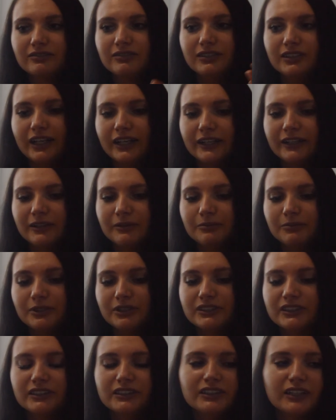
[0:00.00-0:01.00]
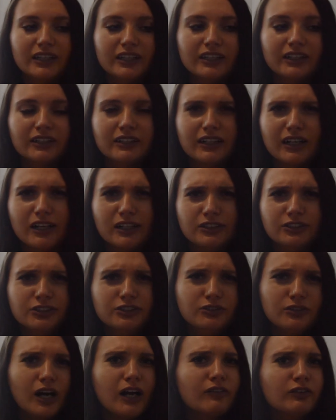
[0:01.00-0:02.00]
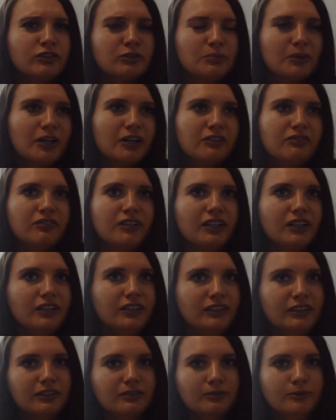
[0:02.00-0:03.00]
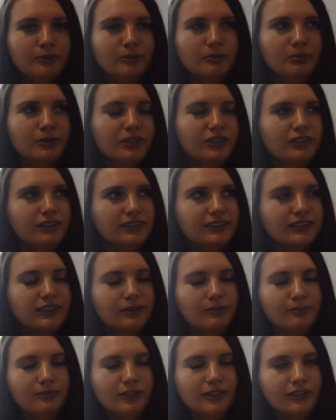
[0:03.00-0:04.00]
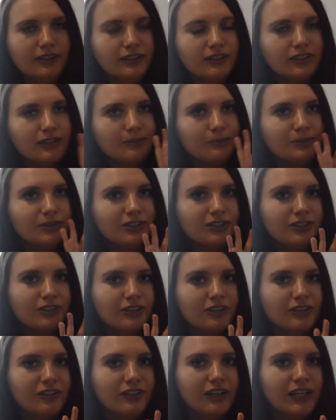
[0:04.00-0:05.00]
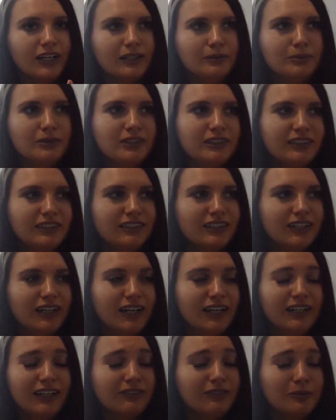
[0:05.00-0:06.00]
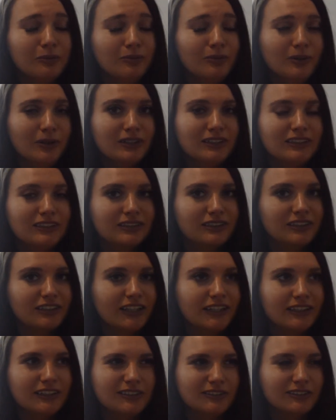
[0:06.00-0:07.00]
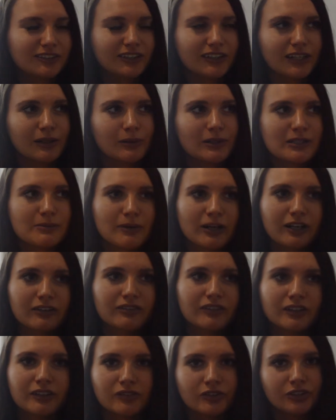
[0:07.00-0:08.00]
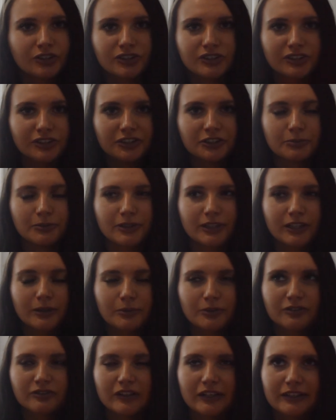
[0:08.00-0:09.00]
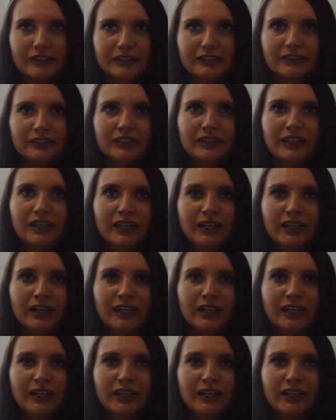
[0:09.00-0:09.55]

like music, and I do have a Spotify. It will be somewhere up here, I believe. I have the worst, like, username on Spotify. If you just search my name, you'll find it.